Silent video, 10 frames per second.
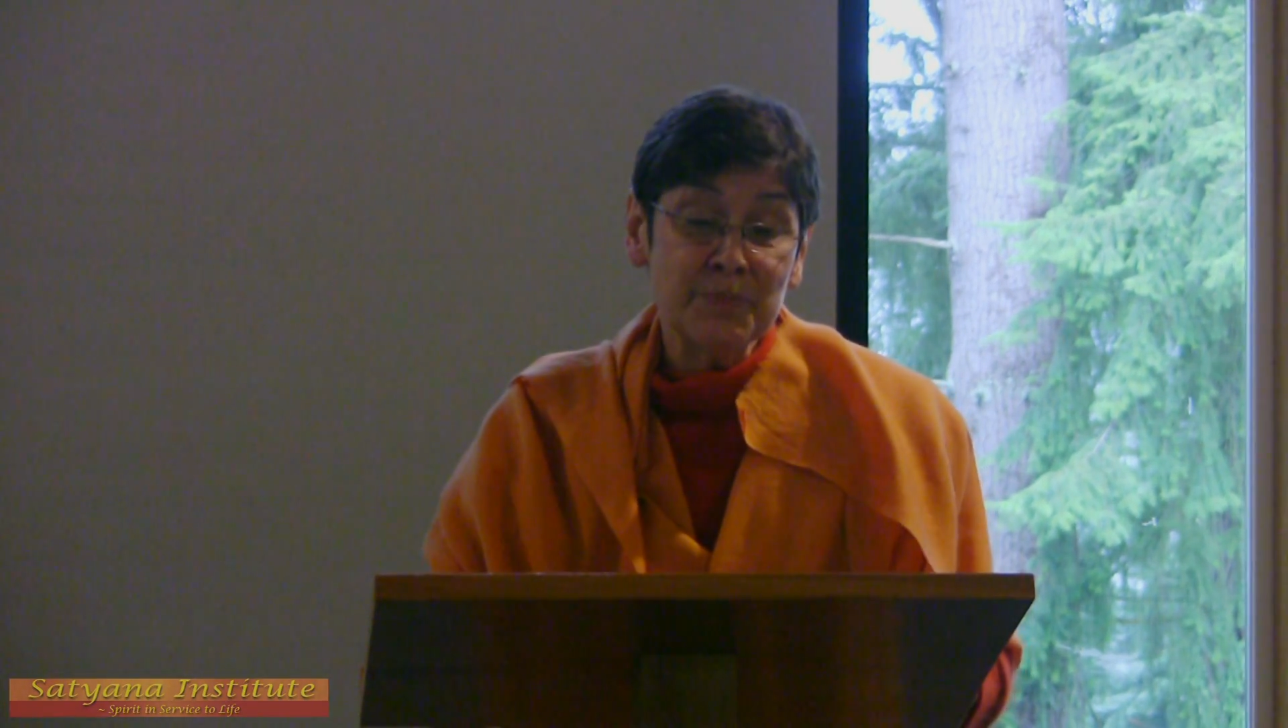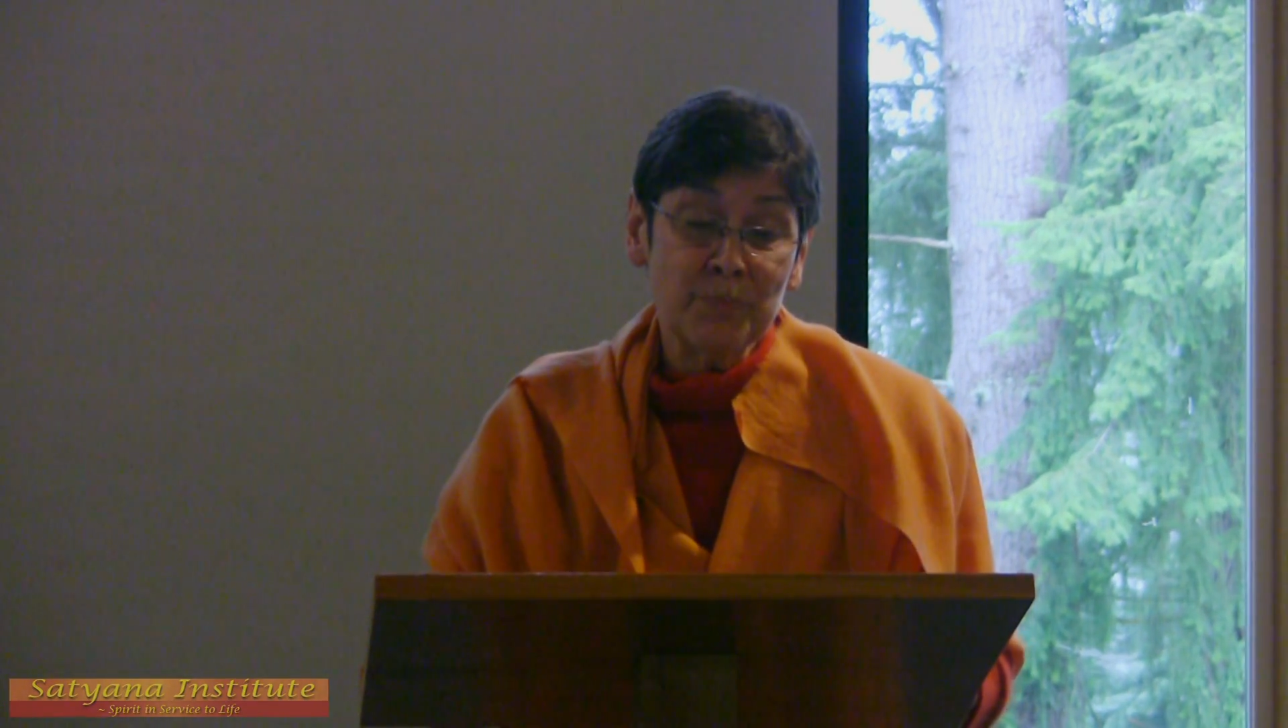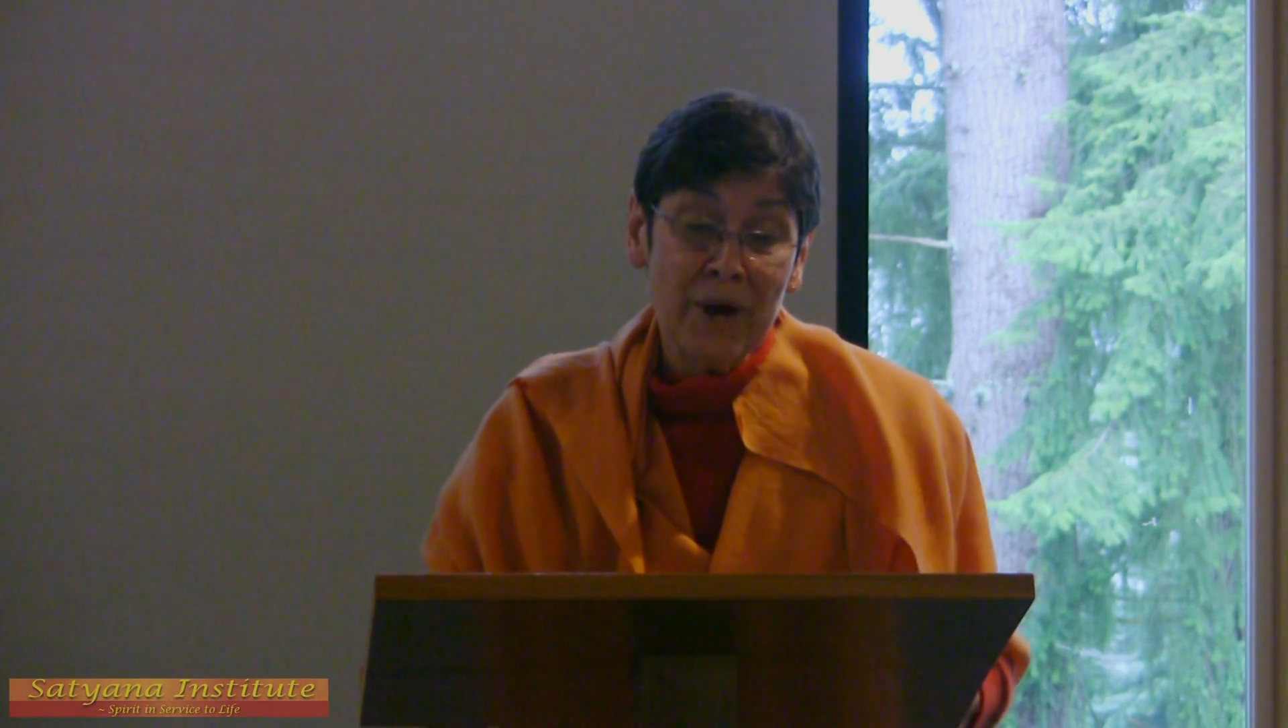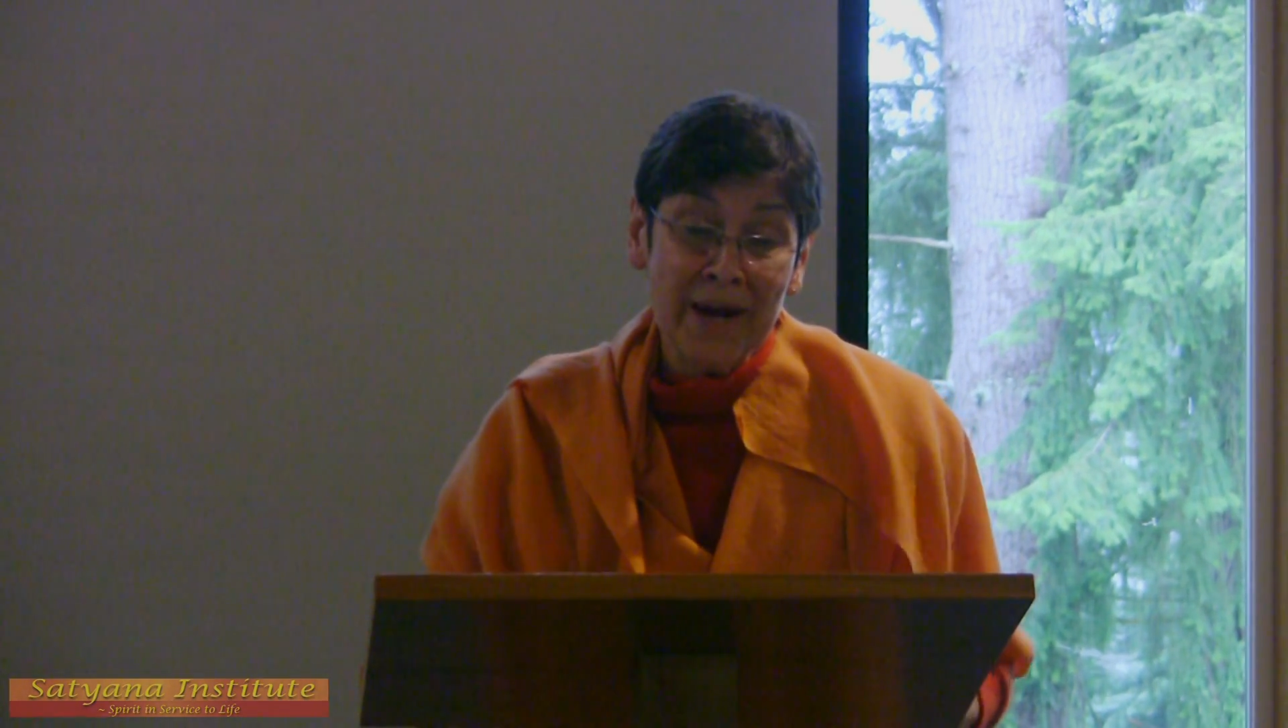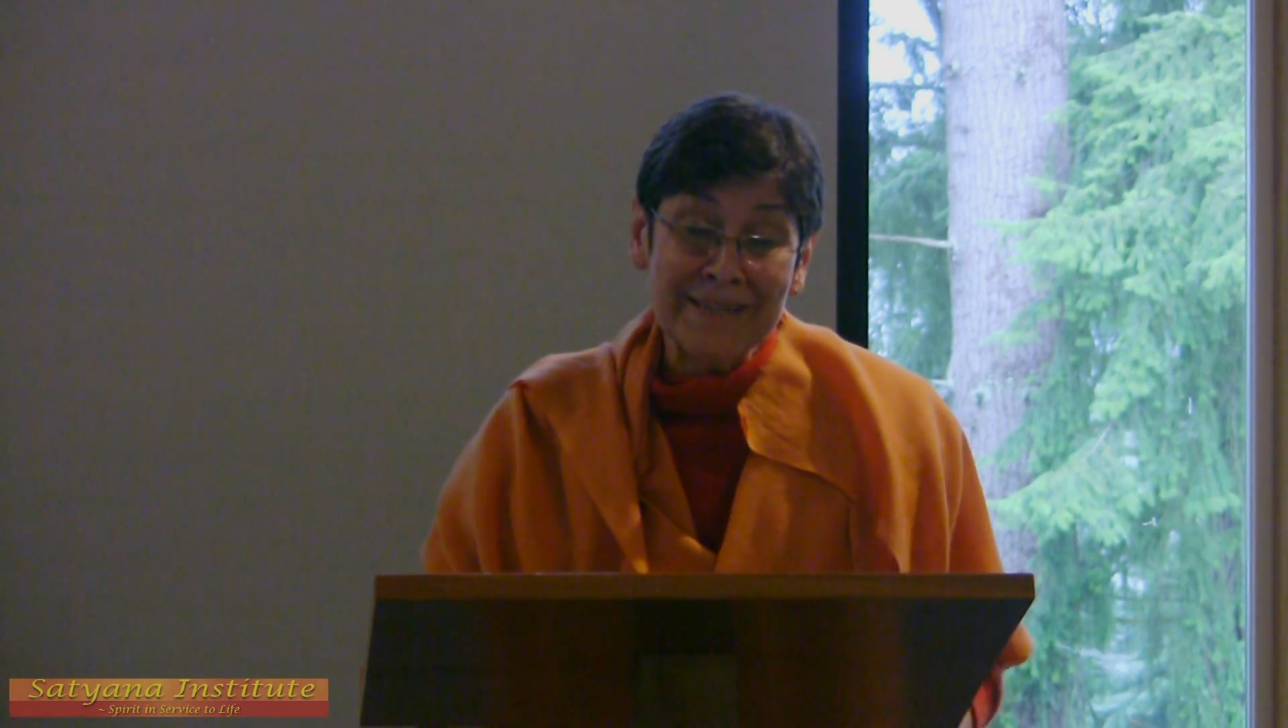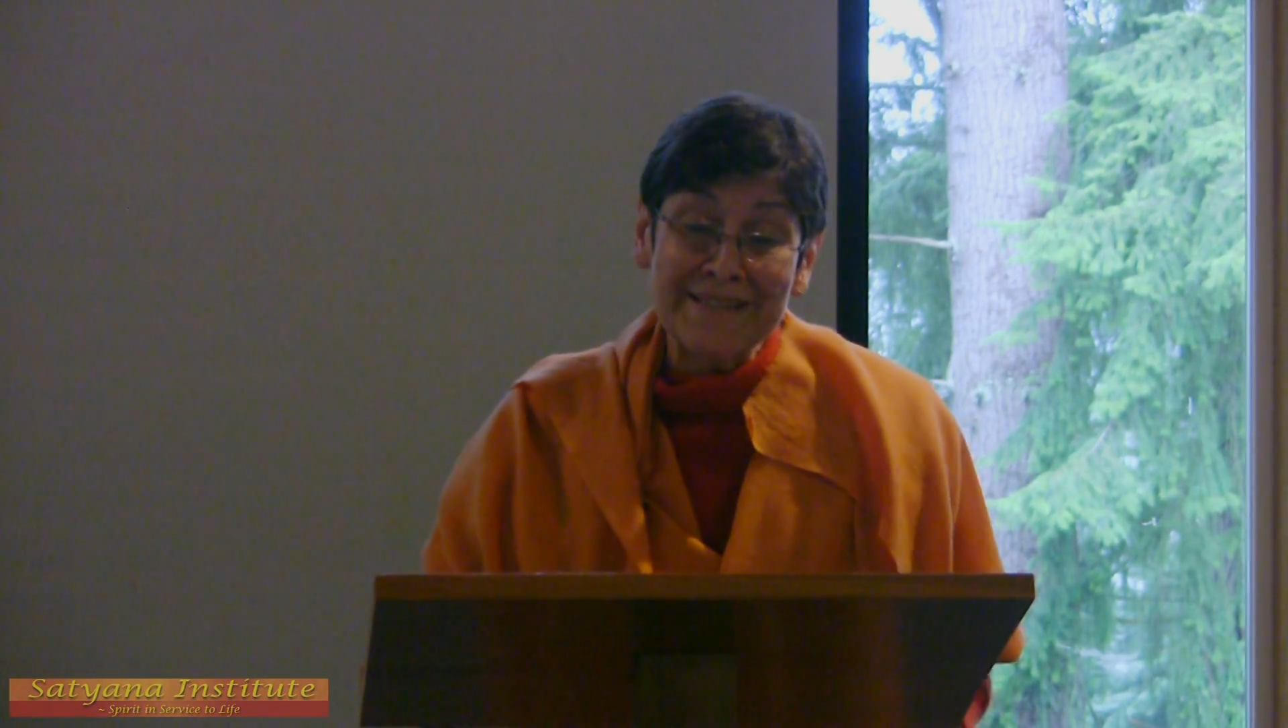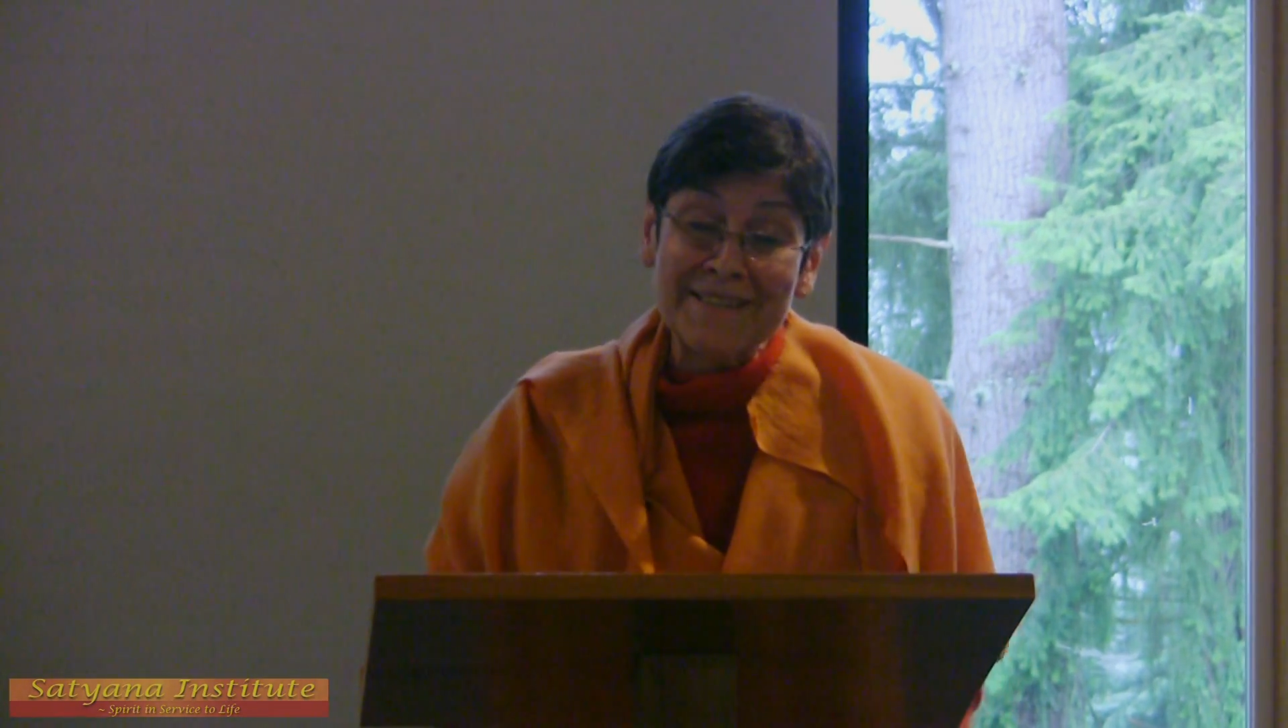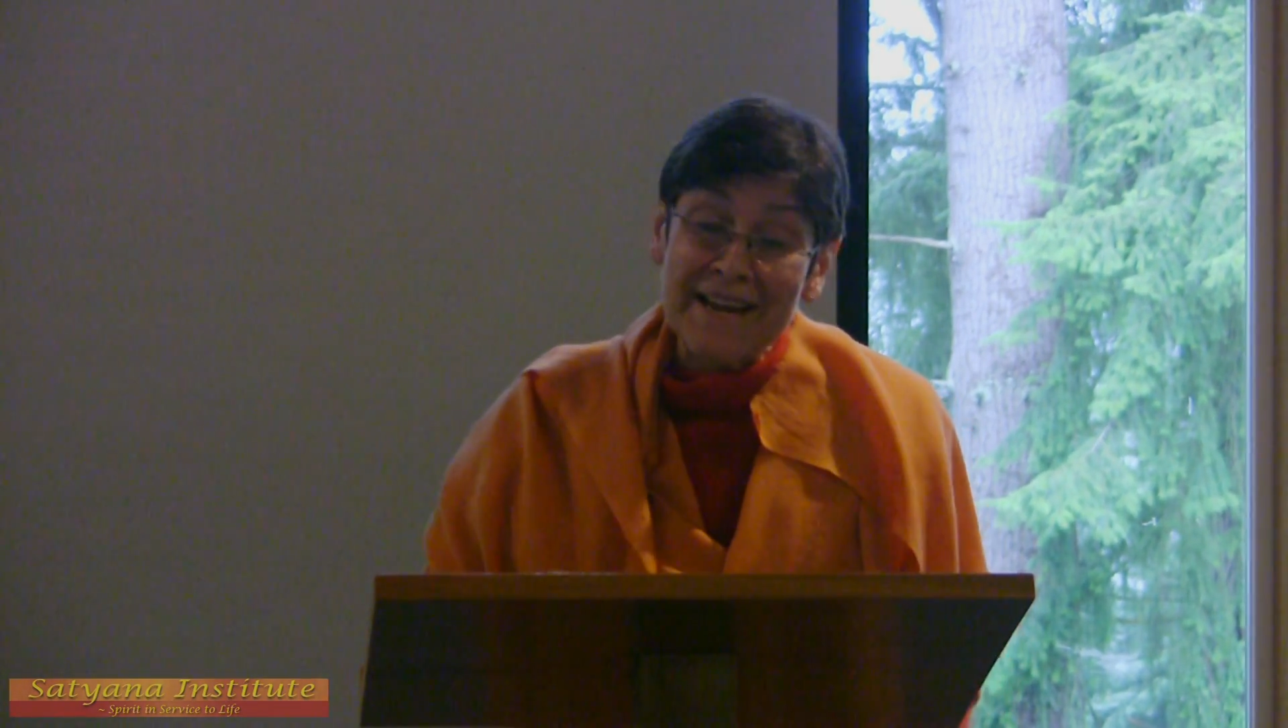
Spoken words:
practice